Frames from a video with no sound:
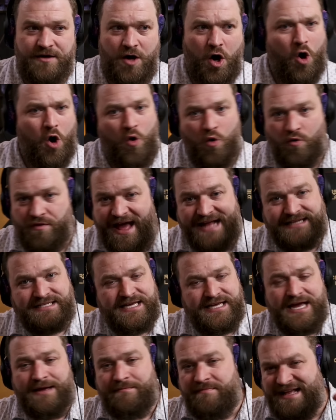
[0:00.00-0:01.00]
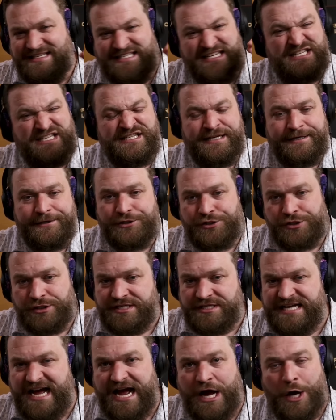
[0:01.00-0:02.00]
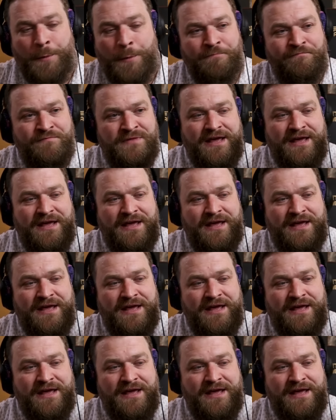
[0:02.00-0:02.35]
oh that's him that's his signature style